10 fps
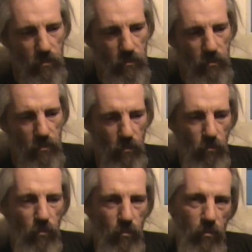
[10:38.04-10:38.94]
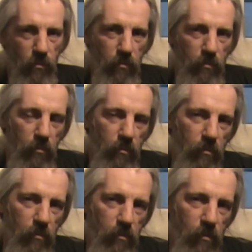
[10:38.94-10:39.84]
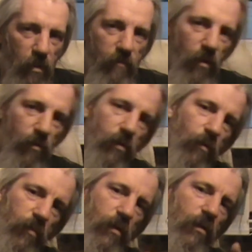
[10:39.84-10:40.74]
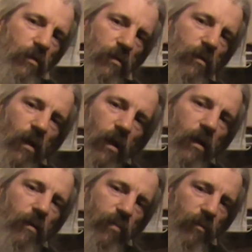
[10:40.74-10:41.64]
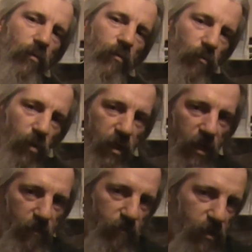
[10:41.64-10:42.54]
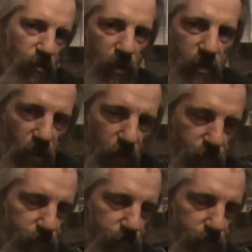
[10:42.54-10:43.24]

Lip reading: So even though the competition's set and people are already getting their recipes up,